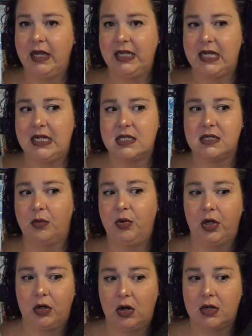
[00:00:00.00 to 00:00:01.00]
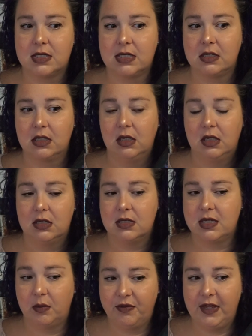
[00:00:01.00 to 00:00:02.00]
Like, they stumble across
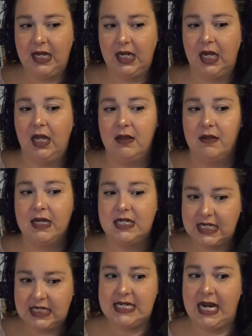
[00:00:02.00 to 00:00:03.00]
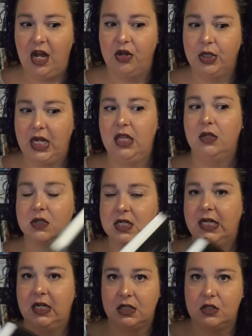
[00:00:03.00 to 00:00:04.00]
something, and then they dig down, and there's,
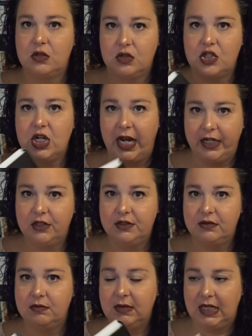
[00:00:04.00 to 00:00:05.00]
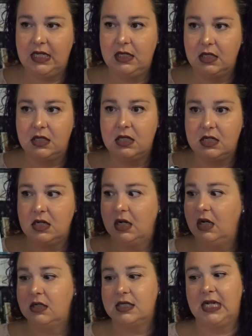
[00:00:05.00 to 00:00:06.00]
like, a child in the
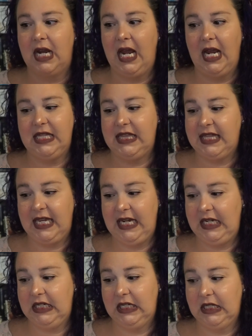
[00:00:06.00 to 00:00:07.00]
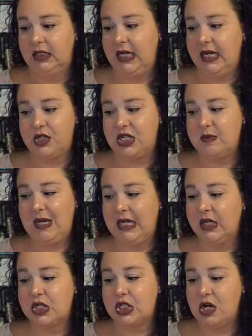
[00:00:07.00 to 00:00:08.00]
dirt, I think yeah, she's
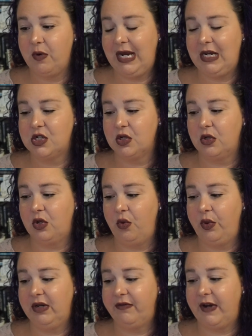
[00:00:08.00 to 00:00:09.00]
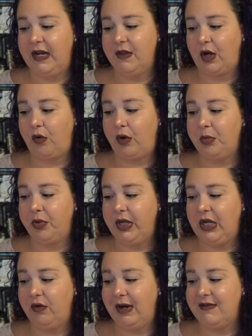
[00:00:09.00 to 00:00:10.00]
making a snow angel only to find the
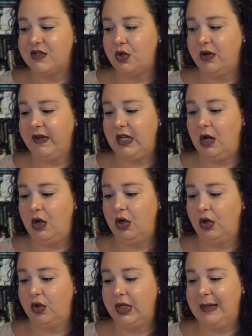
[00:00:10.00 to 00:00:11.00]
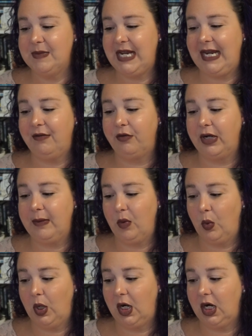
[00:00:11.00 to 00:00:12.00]
crumbling gravestone of a young girl named Avery
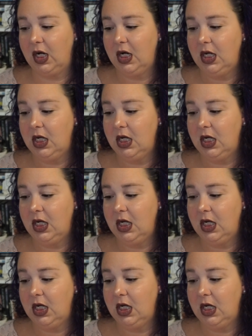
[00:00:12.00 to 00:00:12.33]
Moore.